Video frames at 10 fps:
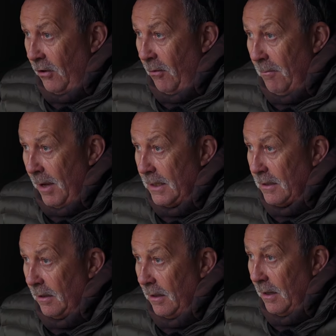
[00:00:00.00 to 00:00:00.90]
Tom
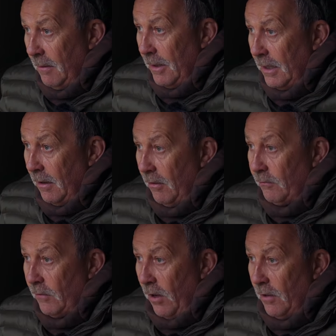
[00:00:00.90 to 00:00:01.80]
Maker. I mean,
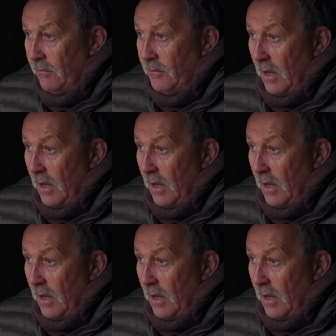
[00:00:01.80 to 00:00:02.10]
I've I've